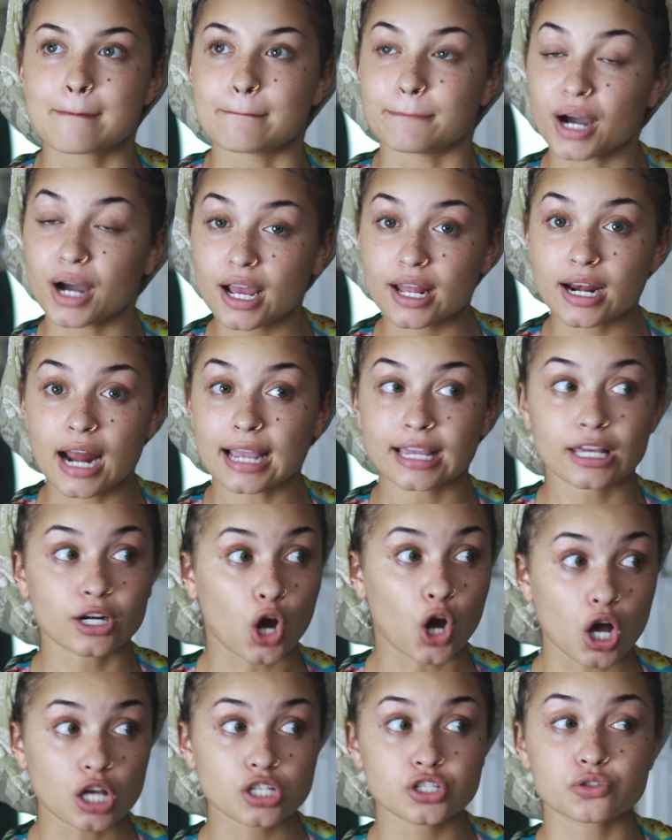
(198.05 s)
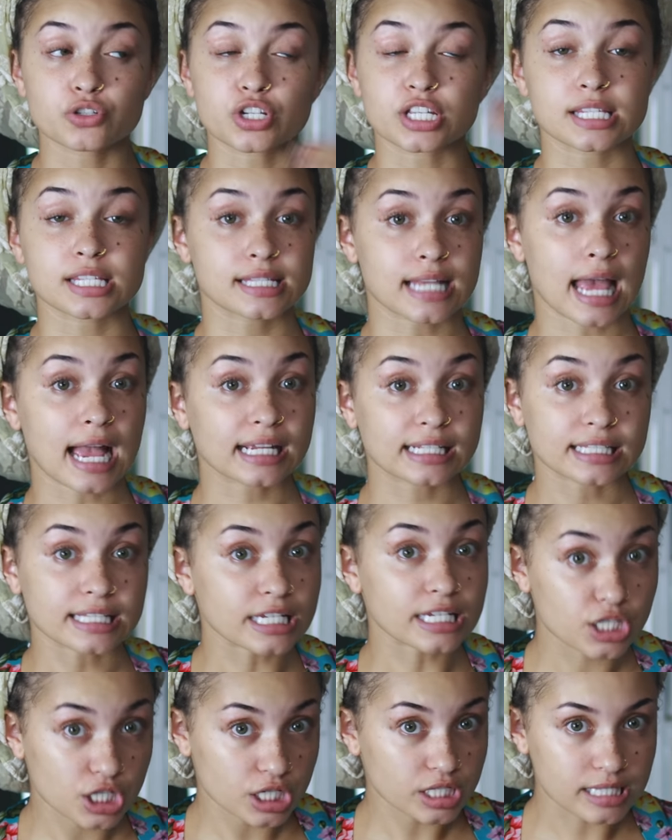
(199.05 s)
But I can also just stack
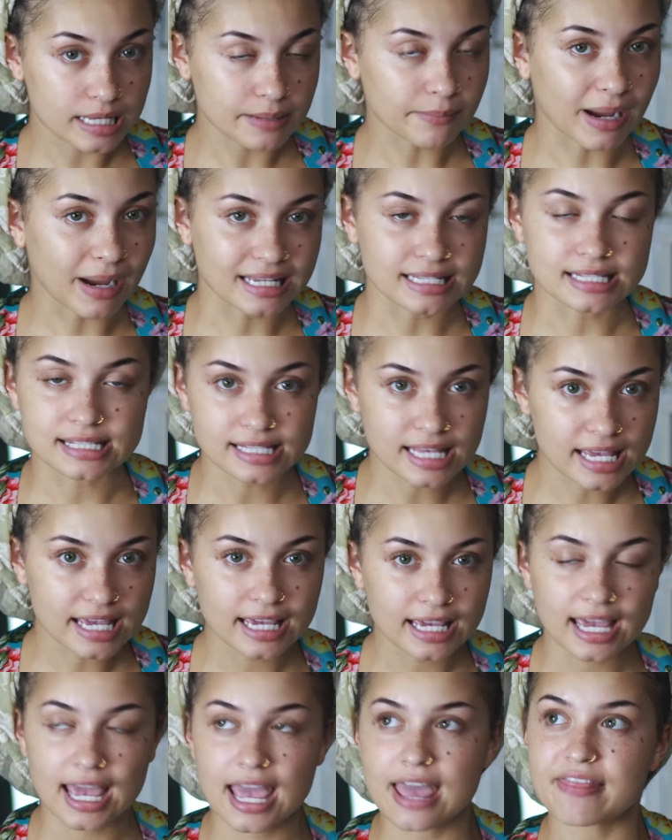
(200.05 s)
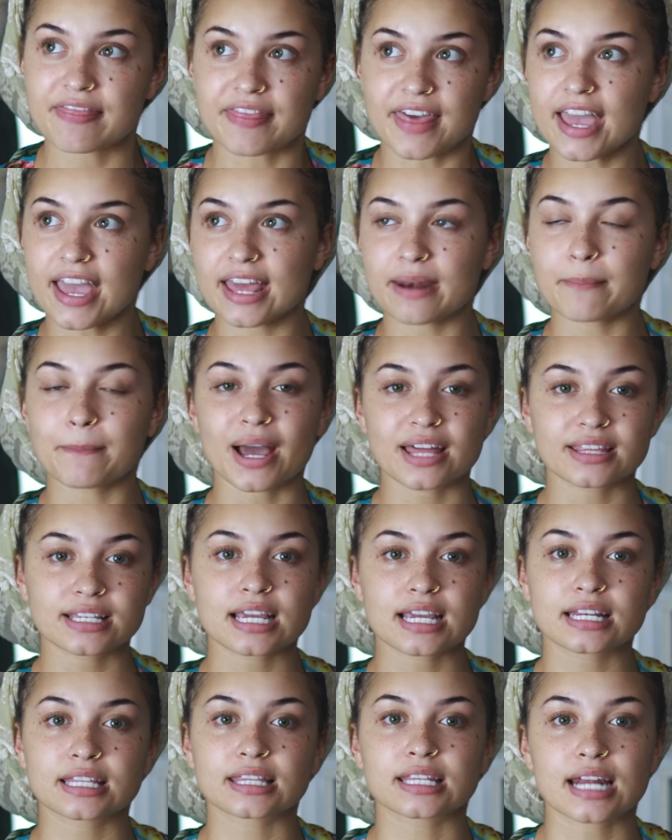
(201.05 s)
dishes in my sink and then by the
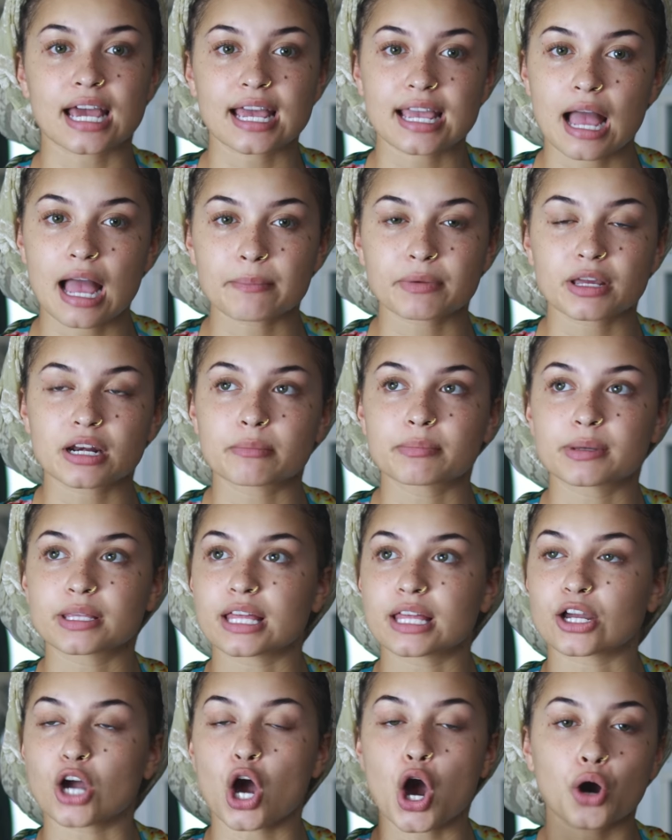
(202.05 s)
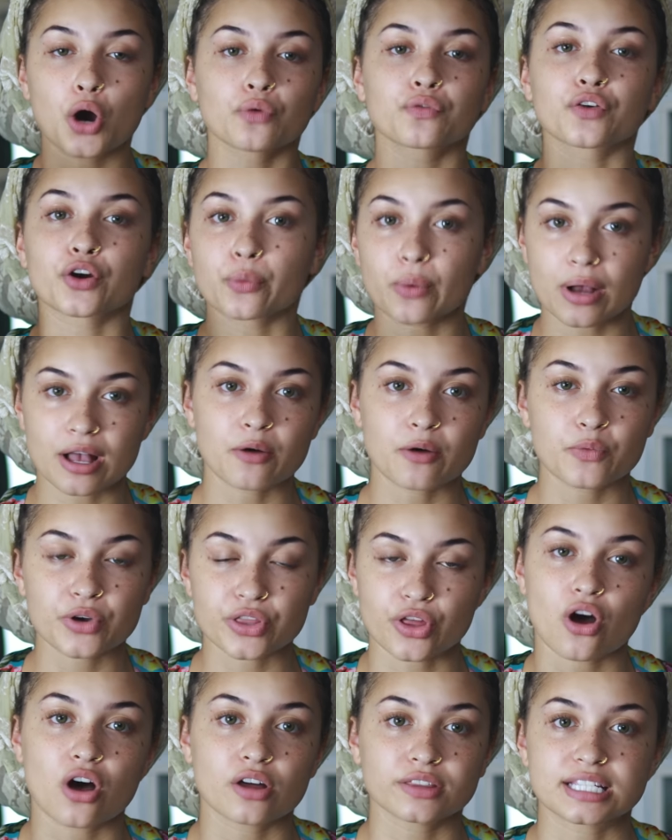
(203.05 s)
end of the night, I'm gonna be like overwhelmed with
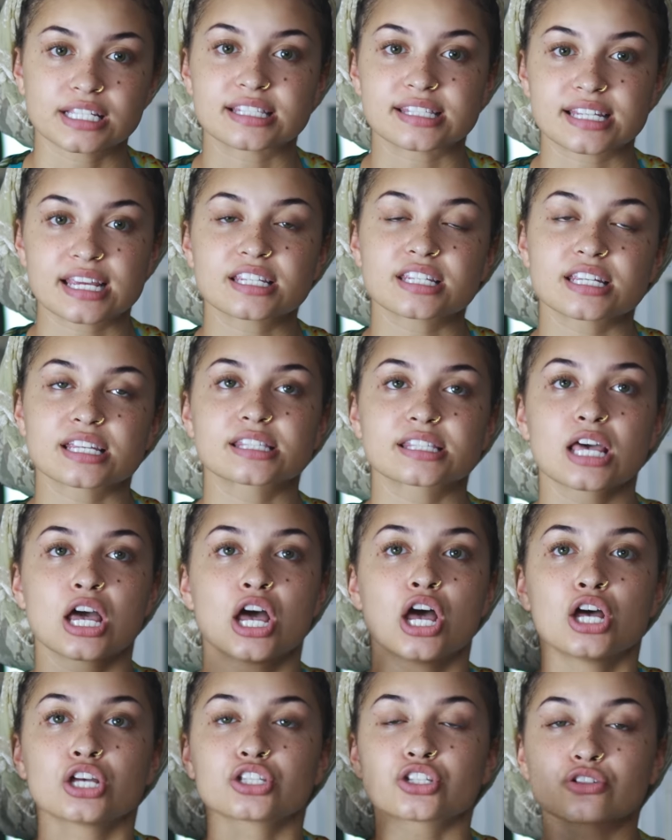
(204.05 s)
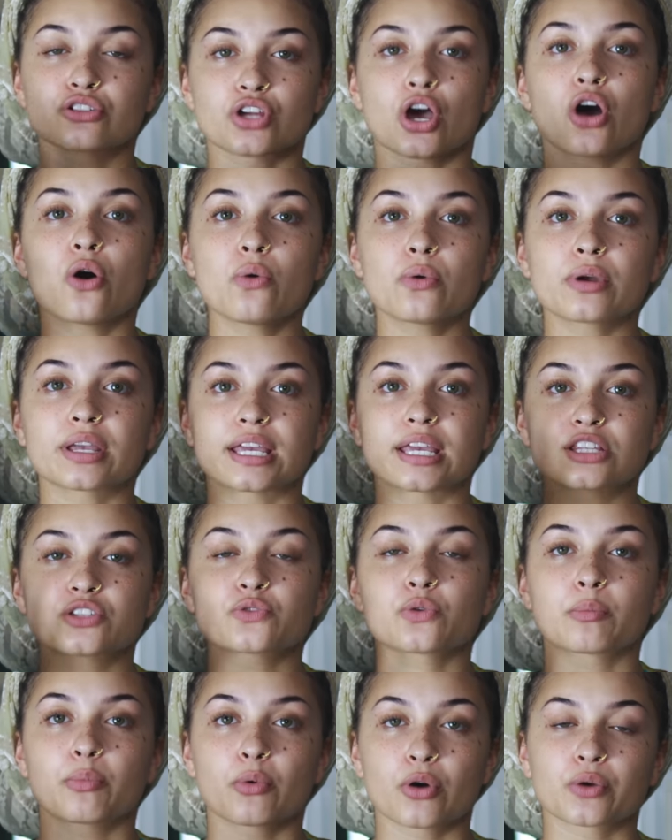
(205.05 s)
all these dishes. So don't get
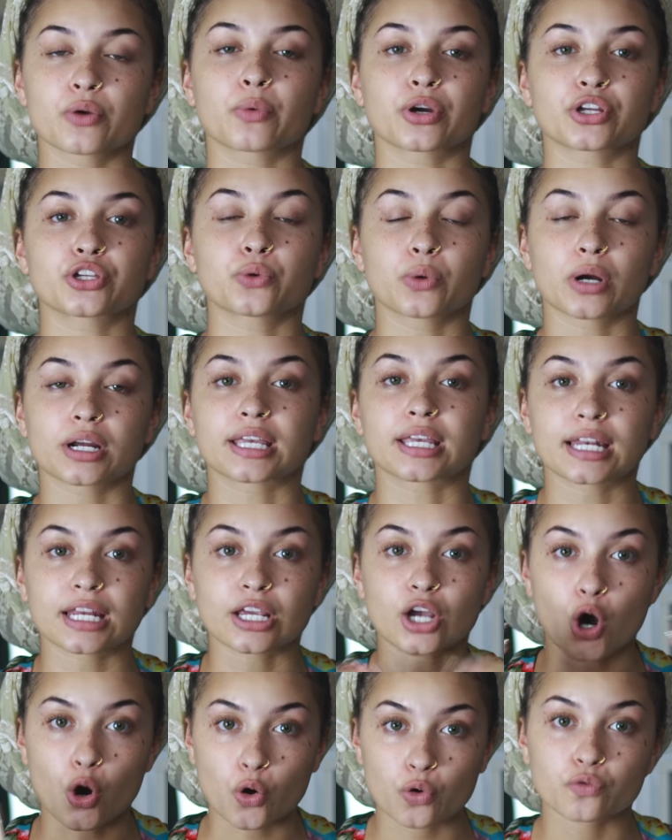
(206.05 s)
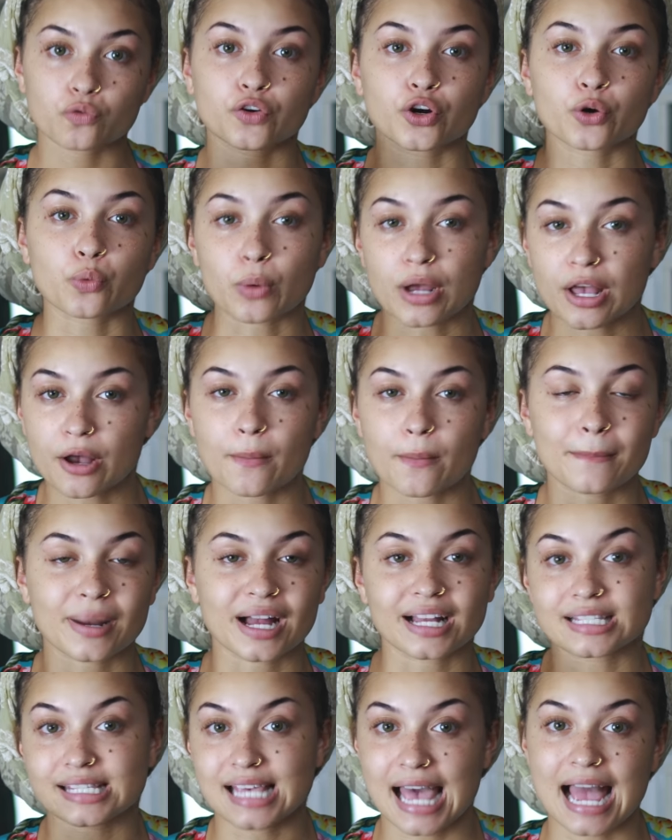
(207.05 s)
to a point where you are getting overwhelmed
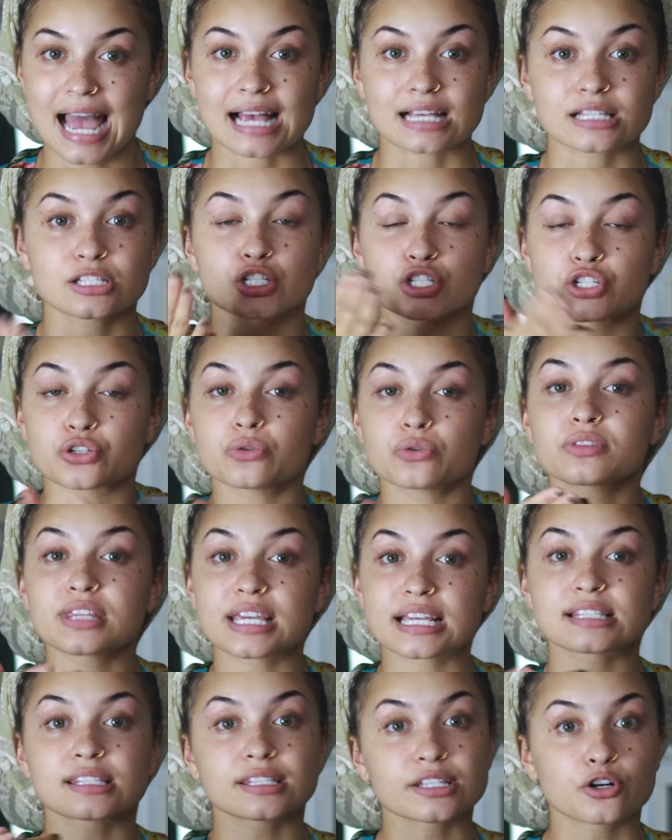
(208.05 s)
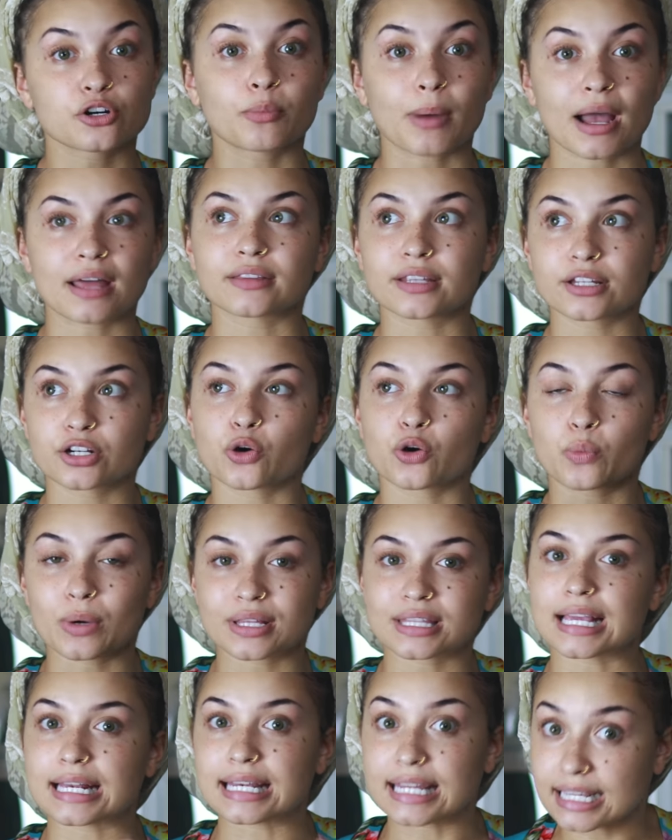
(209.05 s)
by tasks. Do things little by little when
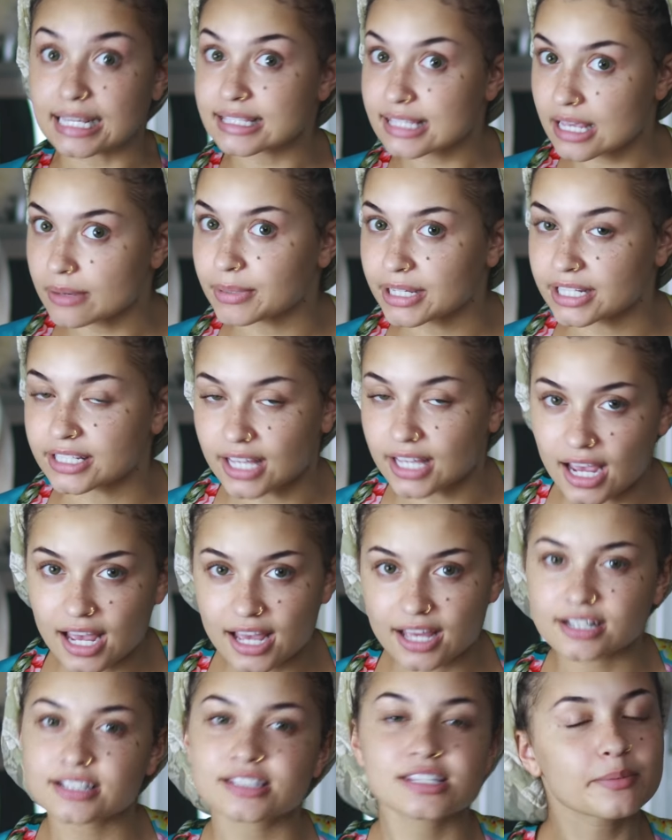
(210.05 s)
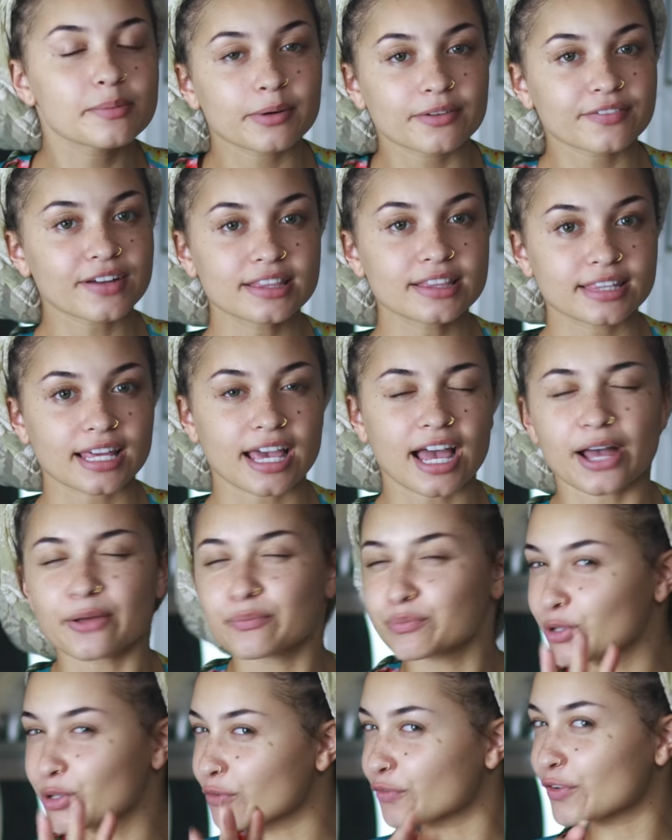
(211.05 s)
they need to be done to prevent that.
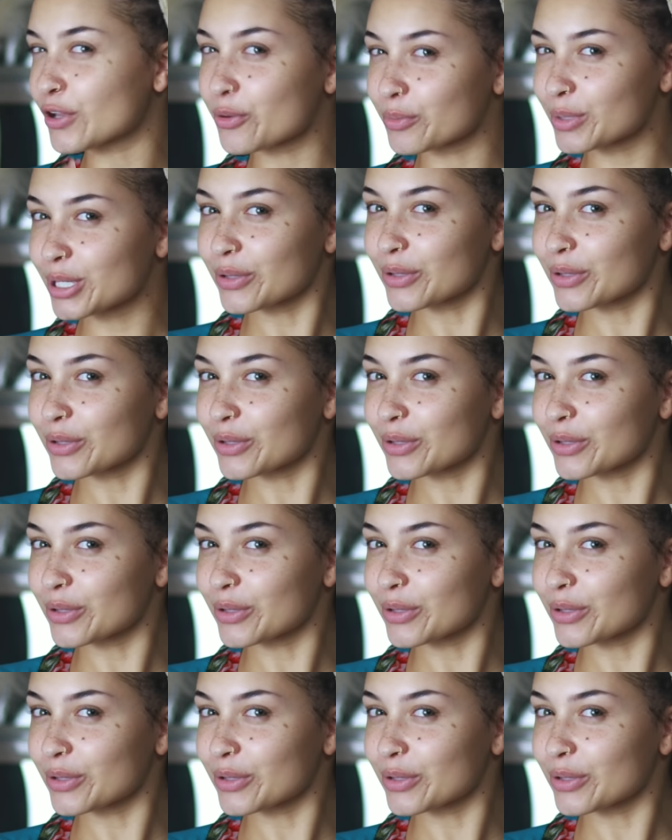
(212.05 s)
You feel